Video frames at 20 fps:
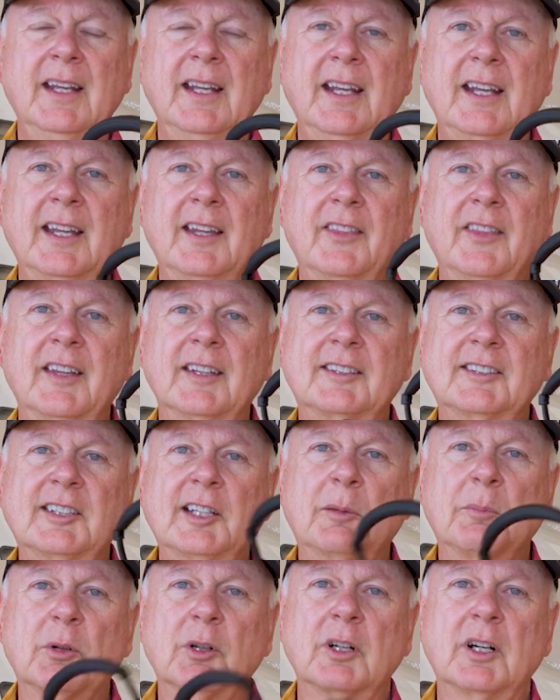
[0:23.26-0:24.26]
In the
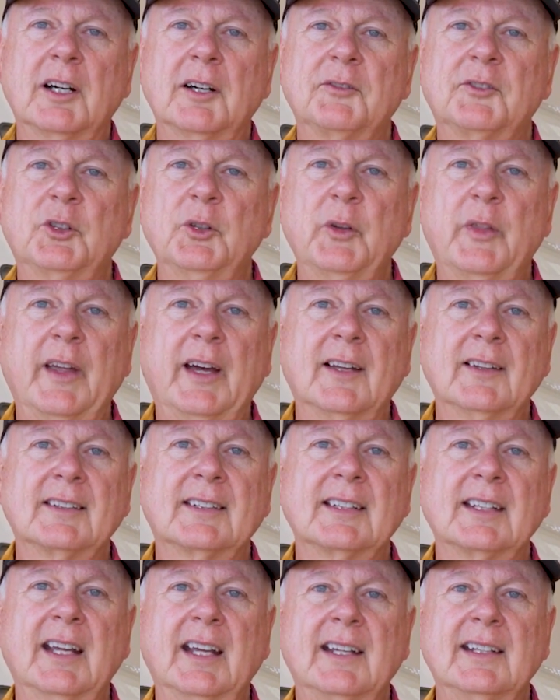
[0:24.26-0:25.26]
summer of
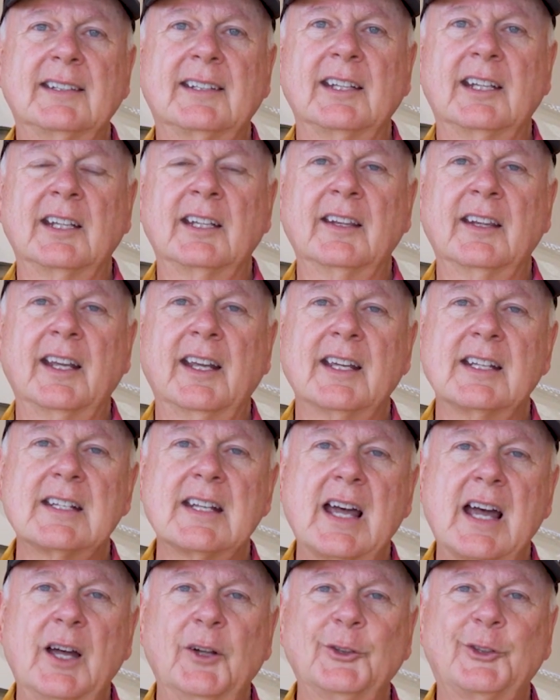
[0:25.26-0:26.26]
2019, they
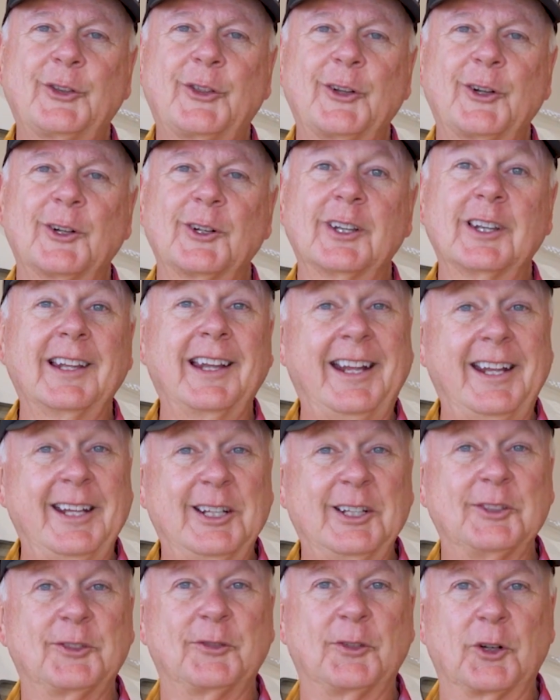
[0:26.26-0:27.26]
announced their
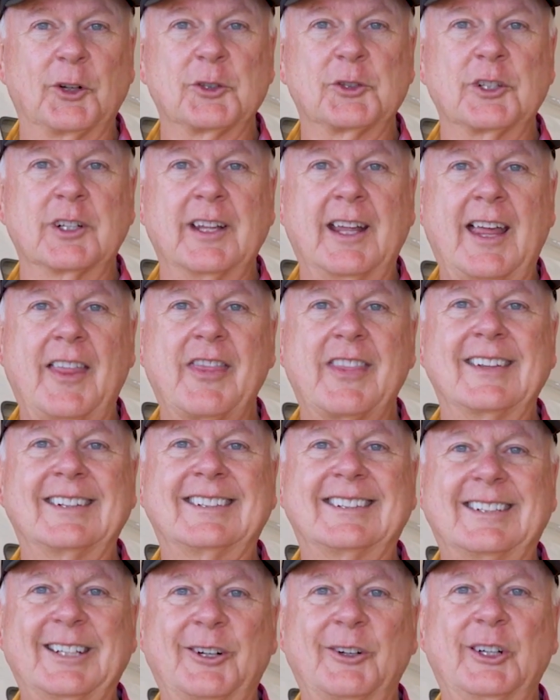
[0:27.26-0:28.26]
latest version of that, the
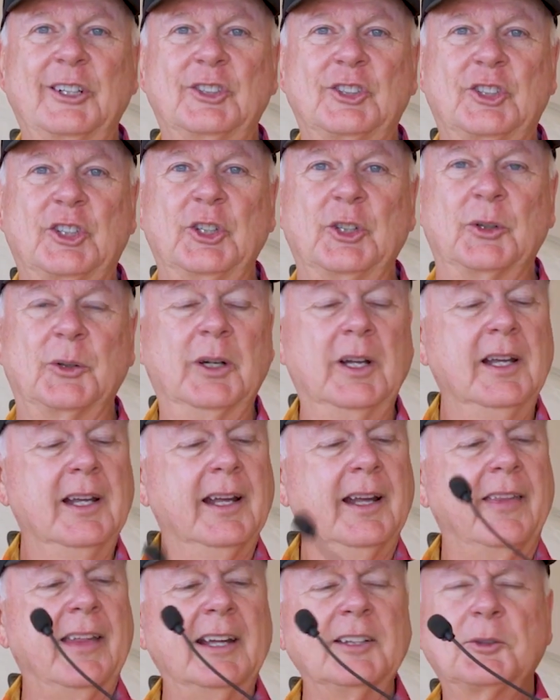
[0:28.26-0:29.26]
Series 2.
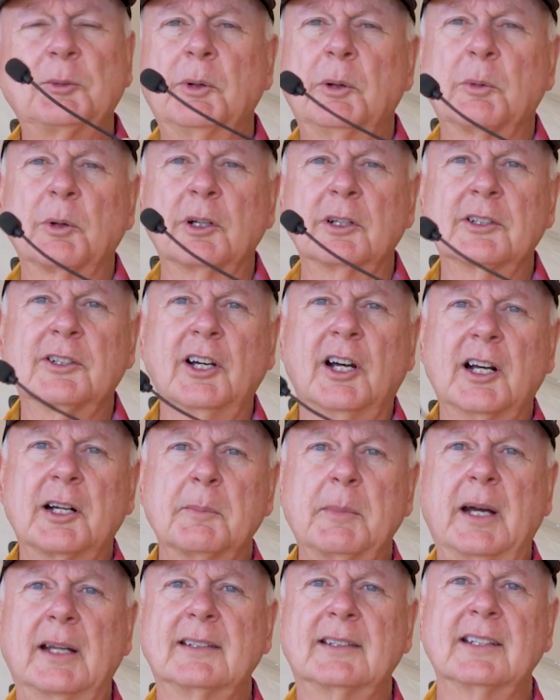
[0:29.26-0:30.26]
And that's the one we're going to talk
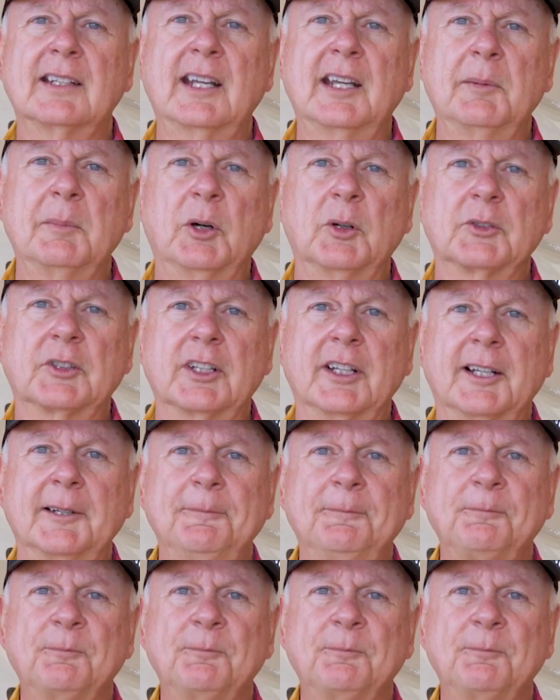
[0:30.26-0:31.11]
about today mostly.